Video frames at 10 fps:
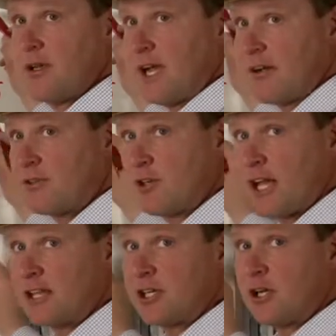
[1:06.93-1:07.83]
After
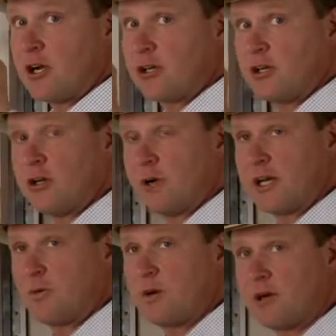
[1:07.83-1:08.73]
that, the dog can go
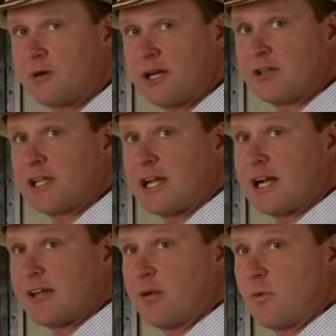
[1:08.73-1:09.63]
anywhere around the
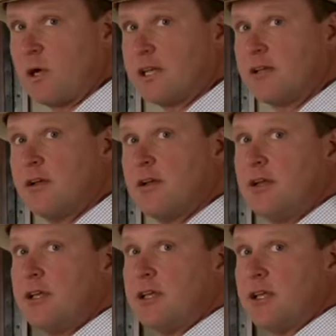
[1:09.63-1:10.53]
cattle they want
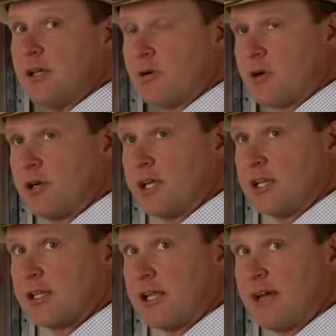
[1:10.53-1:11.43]
in order to
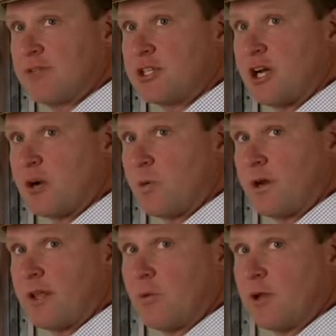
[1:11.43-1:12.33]
get the livestock
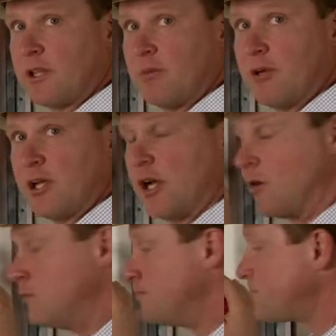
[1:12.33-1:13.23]
where they want them to go.